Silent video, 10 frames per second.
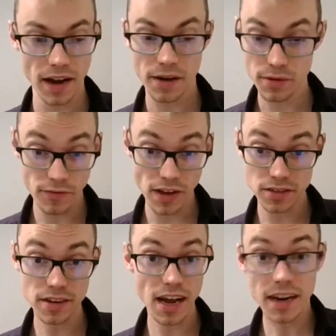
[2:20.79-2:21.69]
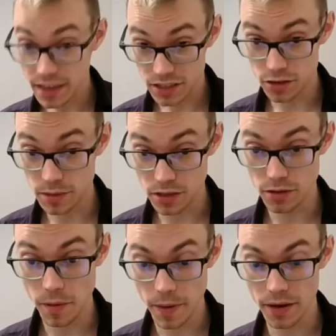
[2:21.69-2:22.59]
and I would advise you not get doom and
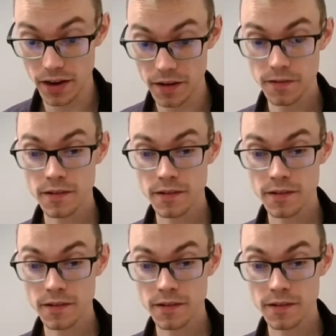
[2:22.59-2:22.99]
gloom about it,